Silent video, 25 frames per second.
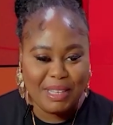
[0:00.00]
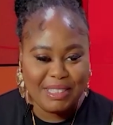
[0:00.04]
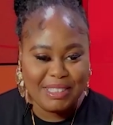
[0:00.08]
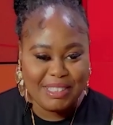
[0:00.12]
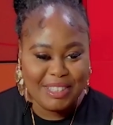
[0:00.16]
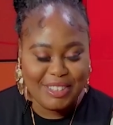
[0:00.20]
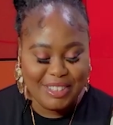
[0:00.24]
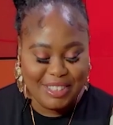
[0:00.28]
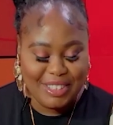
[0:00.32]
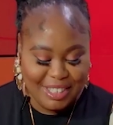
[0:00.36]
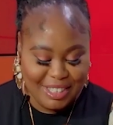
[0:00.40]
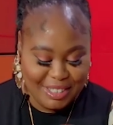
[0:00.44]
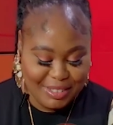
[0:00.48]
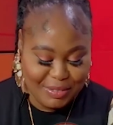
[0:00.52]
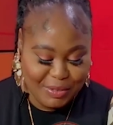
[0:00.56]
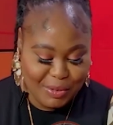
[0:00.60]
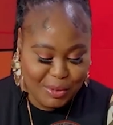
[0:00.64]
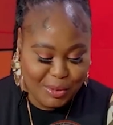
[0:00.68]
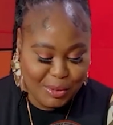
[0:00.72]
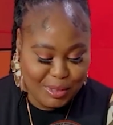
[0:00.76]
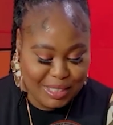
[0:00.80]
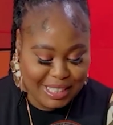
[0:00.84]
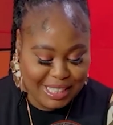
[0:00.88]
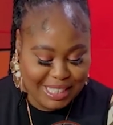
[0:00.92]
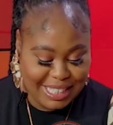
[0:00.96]
Corner, and of
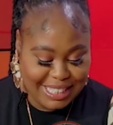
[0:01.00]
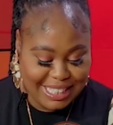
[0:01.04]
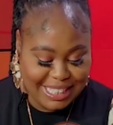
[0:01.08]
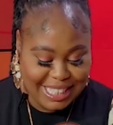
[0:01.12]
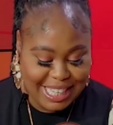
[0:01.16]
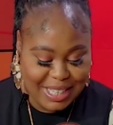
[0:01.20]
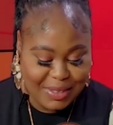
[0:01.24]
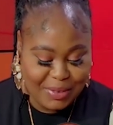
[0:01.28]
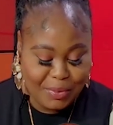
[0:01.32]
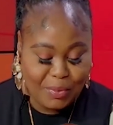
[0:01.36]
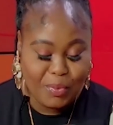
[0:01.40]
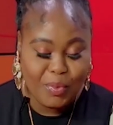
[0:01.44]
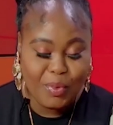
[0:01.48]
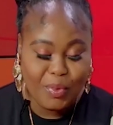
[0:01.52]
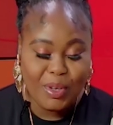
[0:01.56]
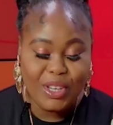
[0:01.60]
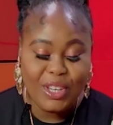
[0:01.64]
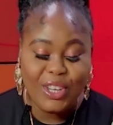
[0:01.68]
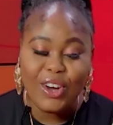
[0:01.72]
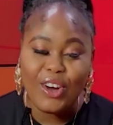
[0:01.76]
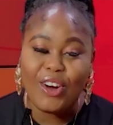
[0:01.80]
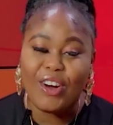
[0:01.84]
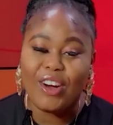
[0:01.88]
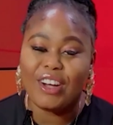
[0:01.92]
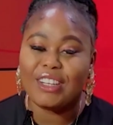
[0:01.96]
course, like I said, we
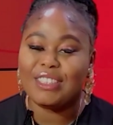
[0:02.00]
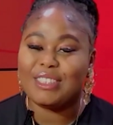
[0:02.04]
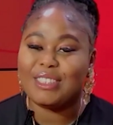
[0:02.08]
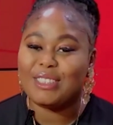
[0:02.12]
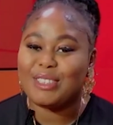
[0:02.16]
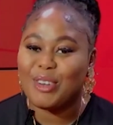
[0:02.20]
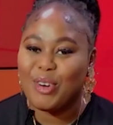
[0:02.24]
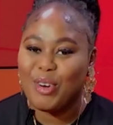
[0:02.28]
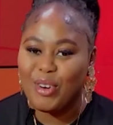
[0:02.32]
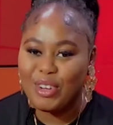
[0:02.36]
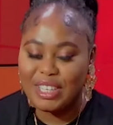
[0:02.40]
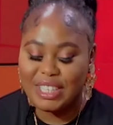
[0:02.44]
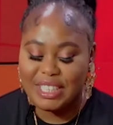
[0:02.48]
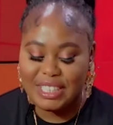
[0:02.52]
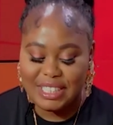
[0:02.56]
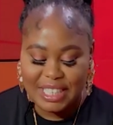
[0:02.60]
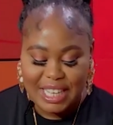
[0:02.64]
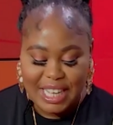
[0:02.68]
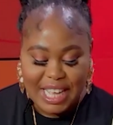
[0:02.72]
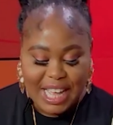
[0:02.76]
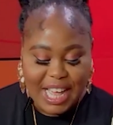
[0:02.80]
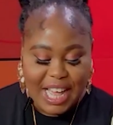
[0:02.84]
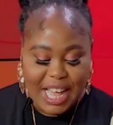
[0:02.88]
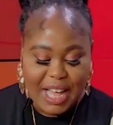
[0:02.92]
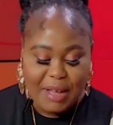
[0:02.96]
are talking
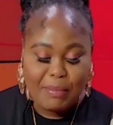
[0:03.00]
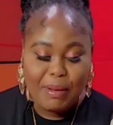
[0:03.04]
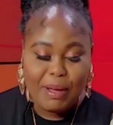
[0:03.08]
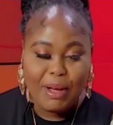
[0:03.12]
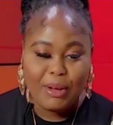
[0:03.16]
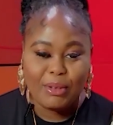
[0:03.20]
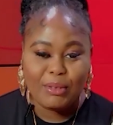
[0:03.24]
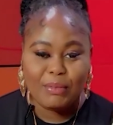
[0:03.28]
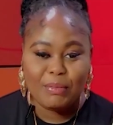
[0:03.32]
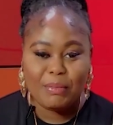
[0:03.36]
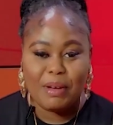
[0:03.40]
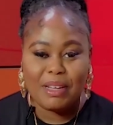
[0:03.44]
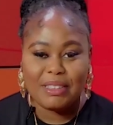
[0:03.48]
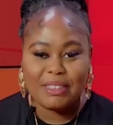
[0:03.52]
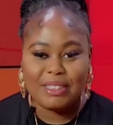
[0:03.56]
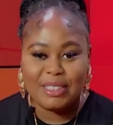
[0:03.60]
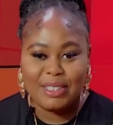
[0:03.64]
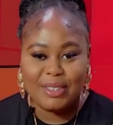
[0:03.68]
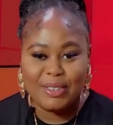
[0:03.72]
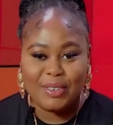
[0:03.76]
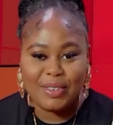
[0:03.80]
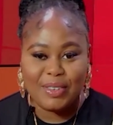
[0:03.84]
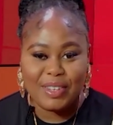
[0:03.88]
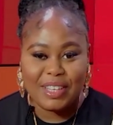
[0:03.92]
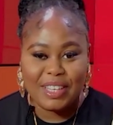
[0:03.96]
about
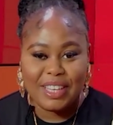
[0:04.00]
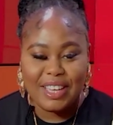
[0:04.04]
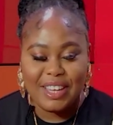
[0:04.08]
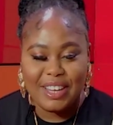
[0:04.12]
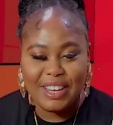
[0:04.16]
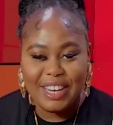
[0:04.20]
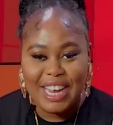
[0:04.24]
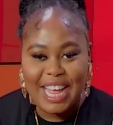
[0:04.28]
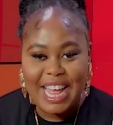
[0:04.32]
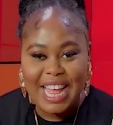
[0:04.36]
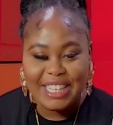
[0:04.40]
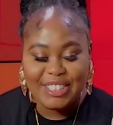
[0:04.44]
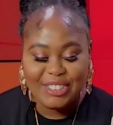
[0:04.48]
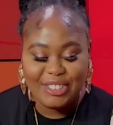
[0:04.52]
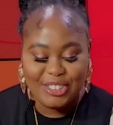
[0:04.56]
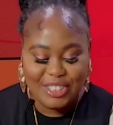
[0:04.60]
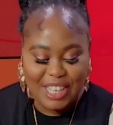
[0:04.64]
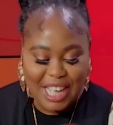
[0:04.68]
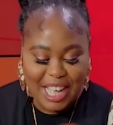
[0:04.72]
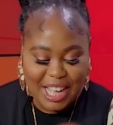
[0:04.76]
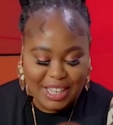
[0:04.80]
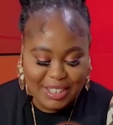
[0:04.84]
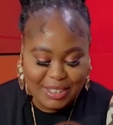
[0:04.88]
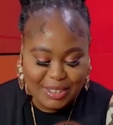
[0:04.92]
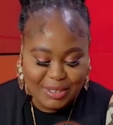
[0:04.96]
maternal care and
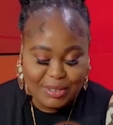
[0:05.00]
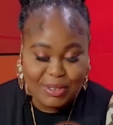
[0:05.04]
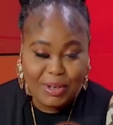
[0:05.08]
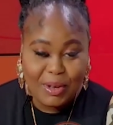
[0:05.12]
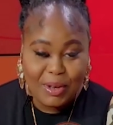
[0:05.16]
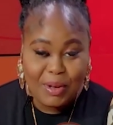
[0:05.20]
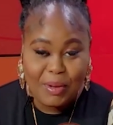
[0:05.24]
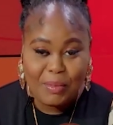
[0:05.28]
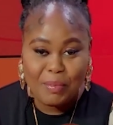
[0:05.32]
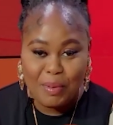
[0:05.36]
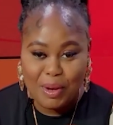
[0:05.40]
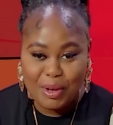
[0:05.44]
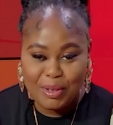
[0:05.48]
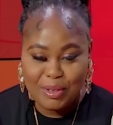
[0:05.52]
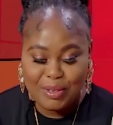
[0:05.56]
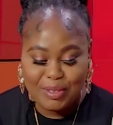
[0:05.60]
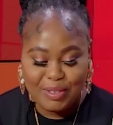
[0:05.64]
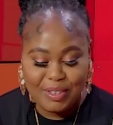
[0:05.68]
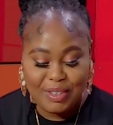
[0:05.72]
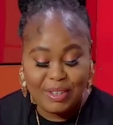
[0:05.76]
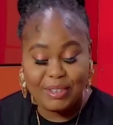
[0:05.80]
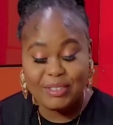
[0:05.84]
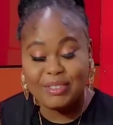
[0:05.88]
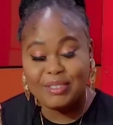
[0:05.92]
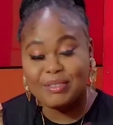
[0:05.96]
childbirth.
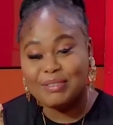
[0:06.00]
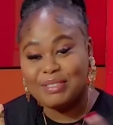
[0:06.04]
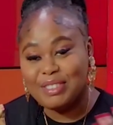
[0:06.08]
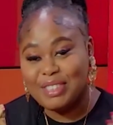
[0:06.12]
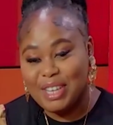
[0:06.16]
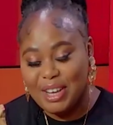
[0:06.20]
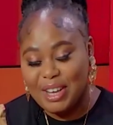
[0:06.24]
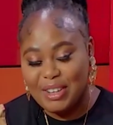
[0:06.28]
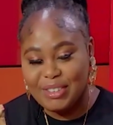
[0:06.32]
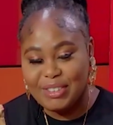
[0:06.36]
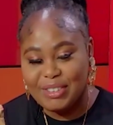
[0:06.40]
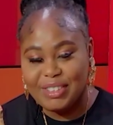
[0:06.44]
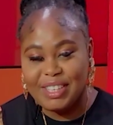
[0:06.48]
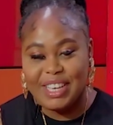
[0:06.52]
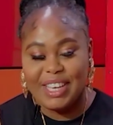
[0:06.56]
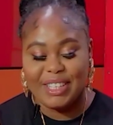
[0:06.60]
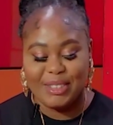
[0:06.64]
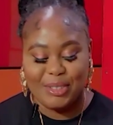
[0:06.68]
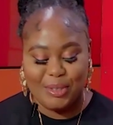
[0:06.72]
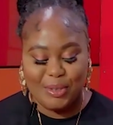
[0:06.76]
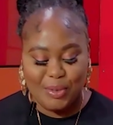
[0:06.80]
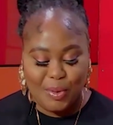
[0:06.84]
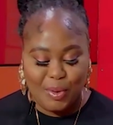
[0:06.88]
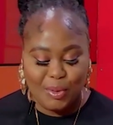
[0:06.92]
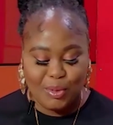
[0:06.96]
childcare
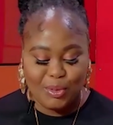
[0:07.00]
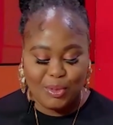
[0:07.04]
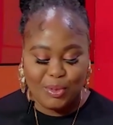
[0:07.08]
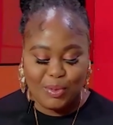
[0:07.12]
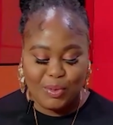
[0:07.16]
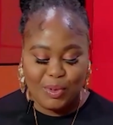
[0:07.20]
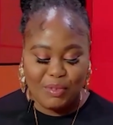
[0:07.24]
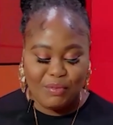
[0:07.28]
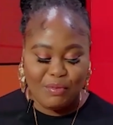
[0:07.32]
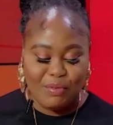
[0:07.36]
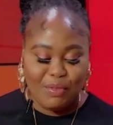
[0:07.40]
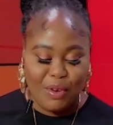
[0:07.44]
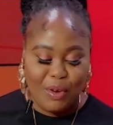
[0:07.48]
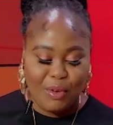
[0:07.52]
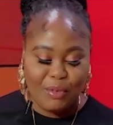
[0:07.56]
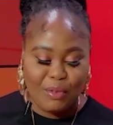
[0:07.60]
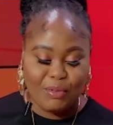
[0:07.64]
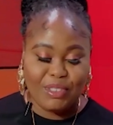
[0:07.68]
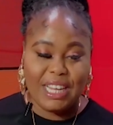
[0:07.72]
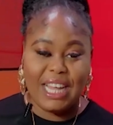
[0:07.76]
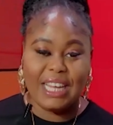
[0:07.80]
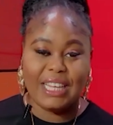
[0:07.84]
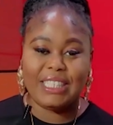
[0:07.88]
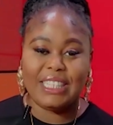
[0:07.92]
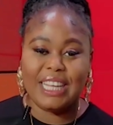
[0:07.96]
too also involved.
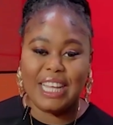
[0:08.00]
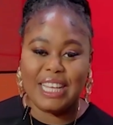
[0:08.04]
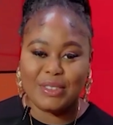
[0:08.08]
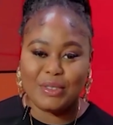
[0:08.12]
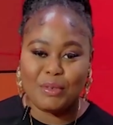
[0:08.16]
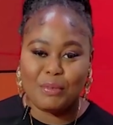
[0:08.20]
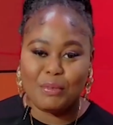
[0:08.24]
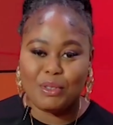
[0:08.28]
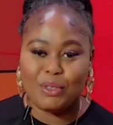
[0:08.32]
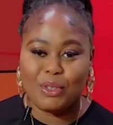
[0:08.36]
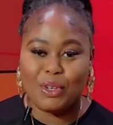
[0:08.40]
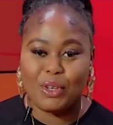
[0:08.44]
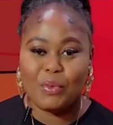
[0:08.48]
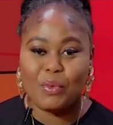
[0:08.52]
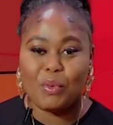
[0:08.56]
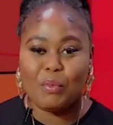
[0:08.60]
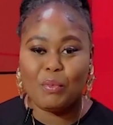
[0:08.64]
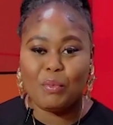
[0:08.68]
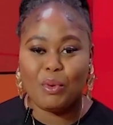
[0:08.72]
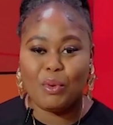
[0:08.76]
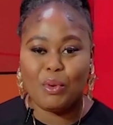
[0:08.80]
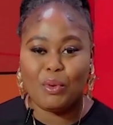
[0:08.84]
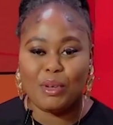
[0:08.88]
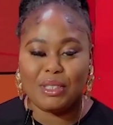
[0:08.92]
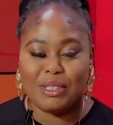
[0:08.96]
And yes, we've been talking with
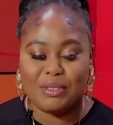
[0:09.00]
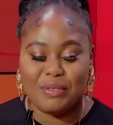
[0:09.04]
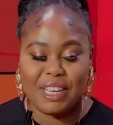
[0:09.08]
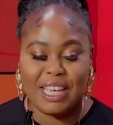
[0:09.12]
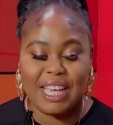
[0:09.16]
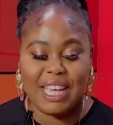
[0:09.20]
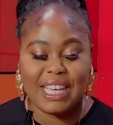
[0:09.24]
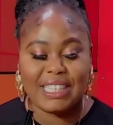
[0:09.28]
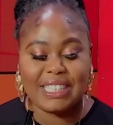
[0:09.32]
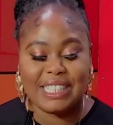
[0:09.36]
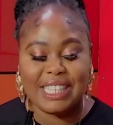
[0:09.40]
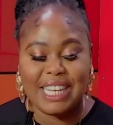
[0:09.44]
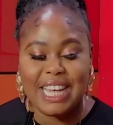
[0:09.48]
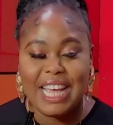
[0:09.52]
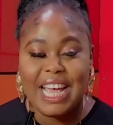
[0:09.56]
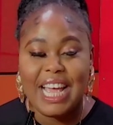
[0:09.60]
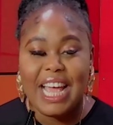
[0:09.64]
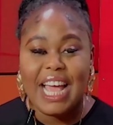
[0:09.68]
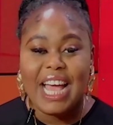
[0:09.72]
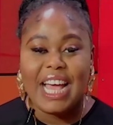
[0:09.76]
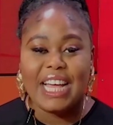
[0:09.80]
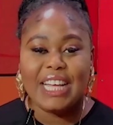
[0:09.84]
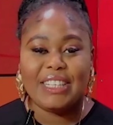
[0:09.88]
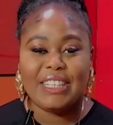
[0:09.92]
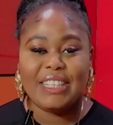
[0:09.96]
Boluwat Bekendi,
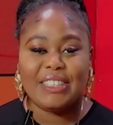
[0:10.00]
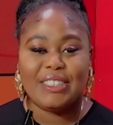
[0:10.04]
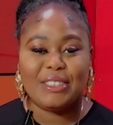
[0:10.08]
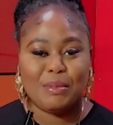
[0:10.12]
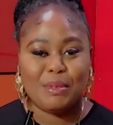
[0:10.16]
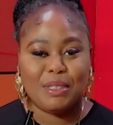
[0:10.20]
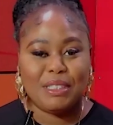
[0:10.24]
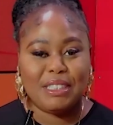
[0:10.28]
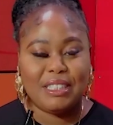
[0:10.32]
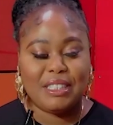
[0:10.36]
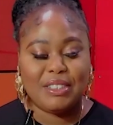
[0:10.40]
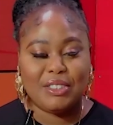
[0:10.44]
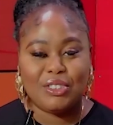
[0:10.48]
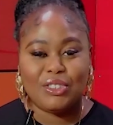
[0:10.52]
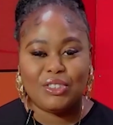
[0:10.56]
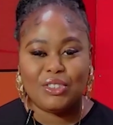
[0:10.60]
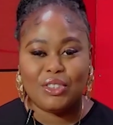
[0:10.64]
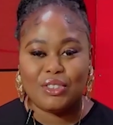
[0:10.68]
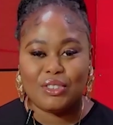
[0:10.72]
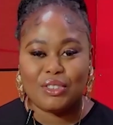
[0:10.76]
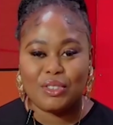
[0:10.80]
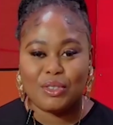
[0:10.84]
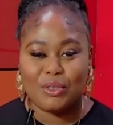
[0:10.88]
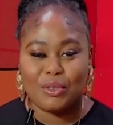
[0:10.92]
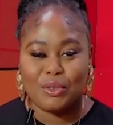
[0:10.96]
and she's been dishing
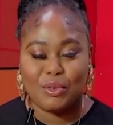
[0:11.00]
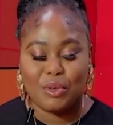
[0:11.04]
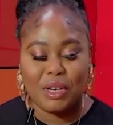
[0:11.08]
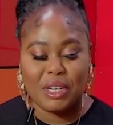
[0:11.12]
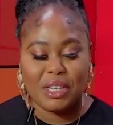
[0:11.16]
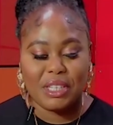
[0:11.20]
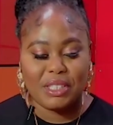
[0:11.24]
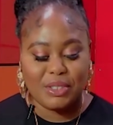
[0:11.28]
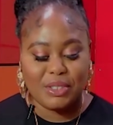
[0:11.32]
us great